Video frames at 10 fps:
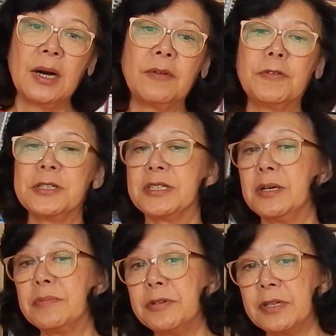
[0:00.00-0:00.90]
For
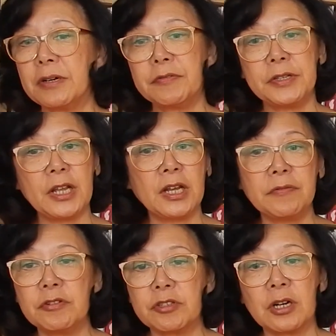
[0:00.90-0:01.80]
example, in our everyday life,
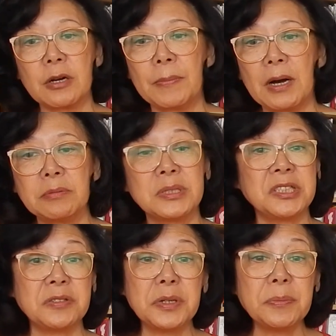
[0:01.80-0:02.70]
we talk about
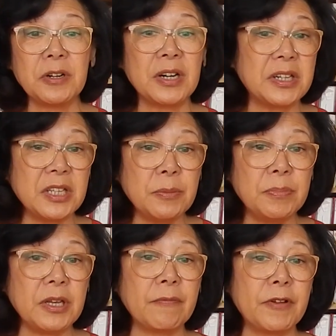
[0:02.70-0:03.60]
syrup or honey
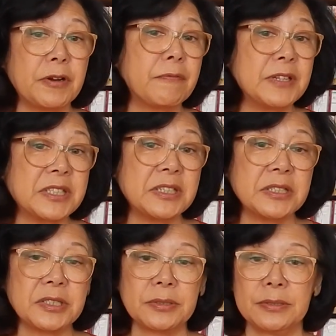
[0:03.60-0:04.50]
being very viscous.